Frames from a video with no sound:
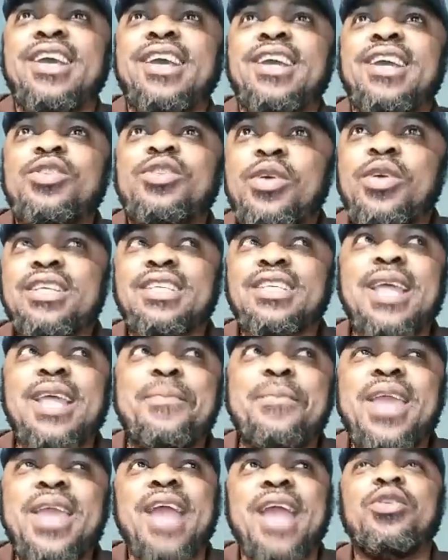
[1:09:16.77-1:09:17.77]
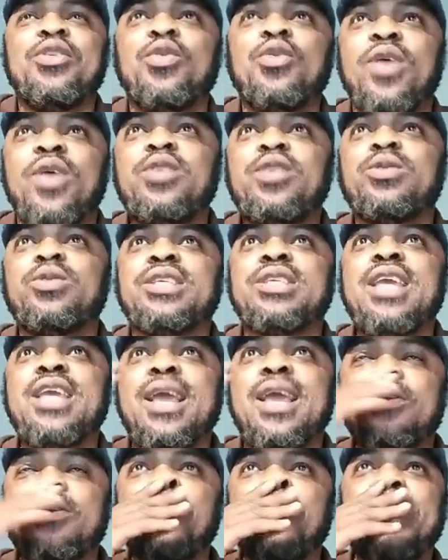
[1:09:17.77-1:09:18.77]
You understand me? I know when you see
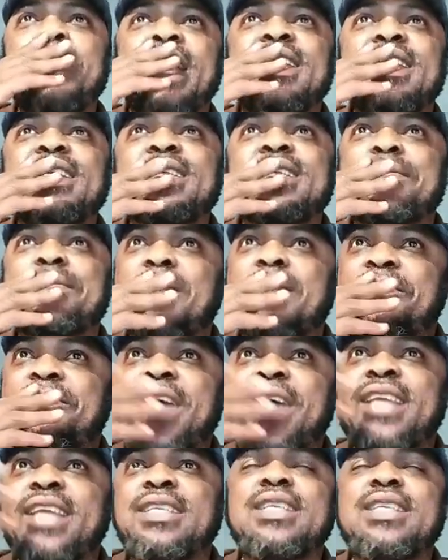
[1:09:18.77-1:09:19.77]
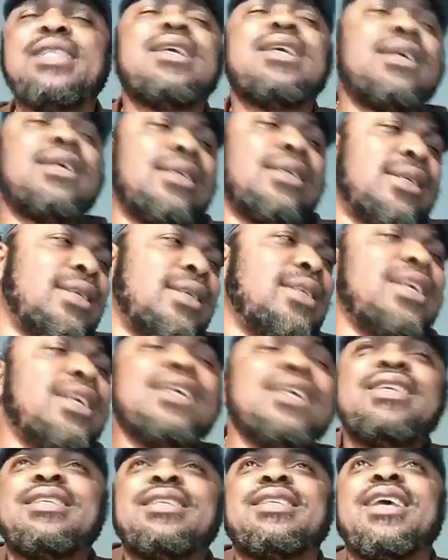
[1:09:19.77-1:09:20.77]
Edo man, there's a man fighting.
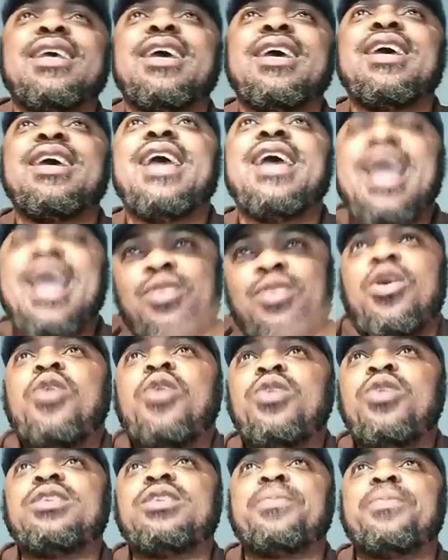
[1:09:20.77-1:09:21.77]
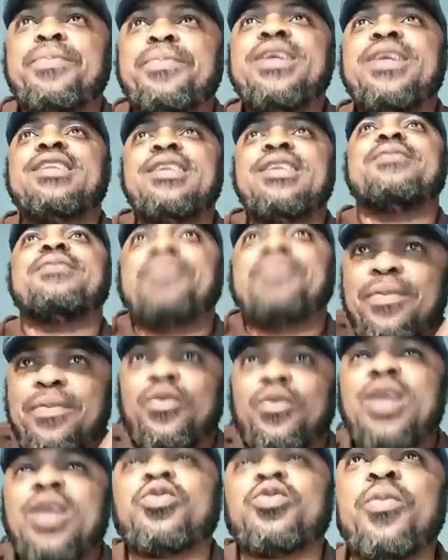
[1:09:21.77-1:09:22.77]
It is. I don't always
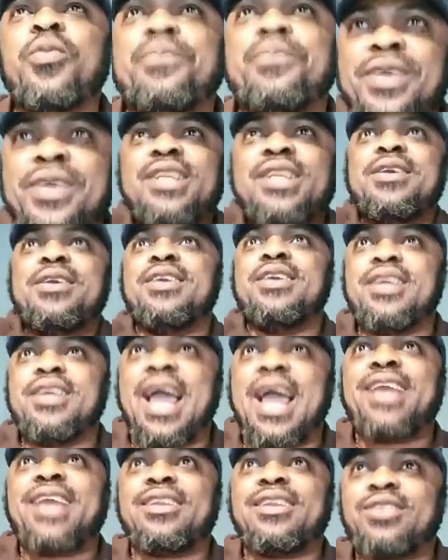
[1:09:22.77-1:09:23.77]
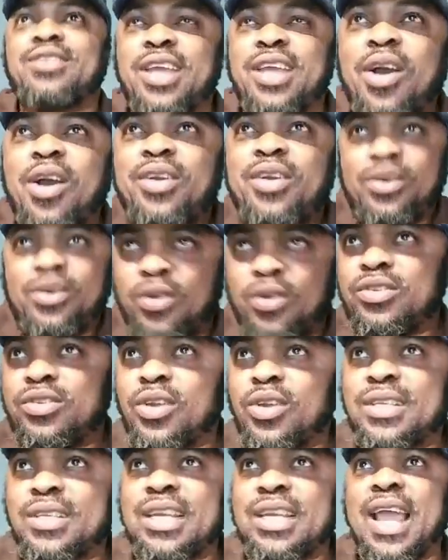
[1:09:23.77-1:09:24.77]
want to be the
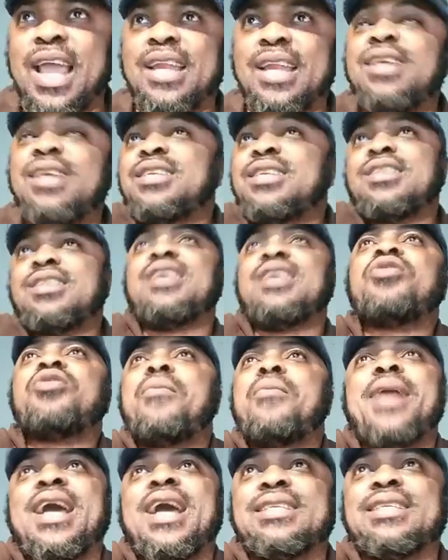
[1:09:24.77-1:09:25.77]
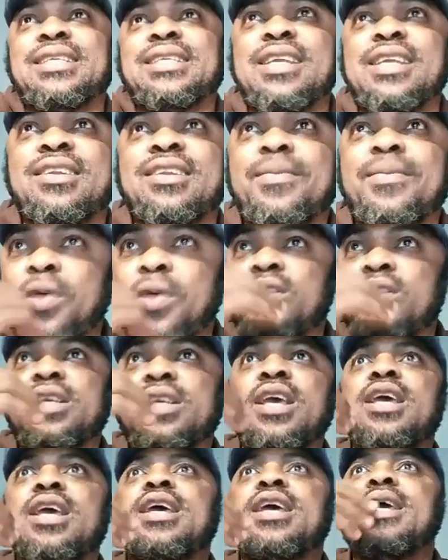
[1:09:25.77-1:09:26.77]
something like it is a normal thing, but
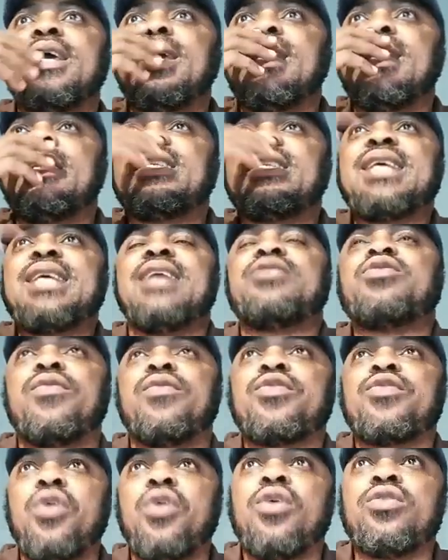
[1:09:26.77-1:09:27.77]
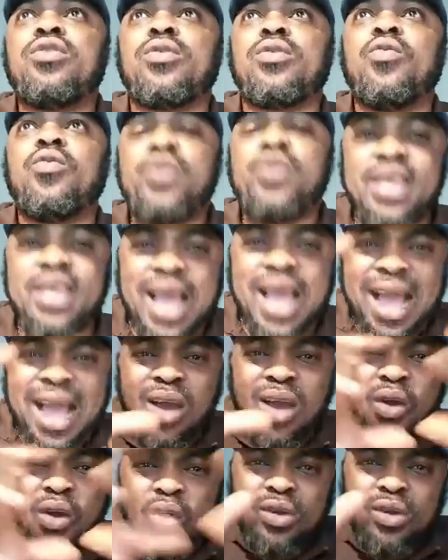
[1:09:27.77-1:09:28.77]
in the sight of God, we are all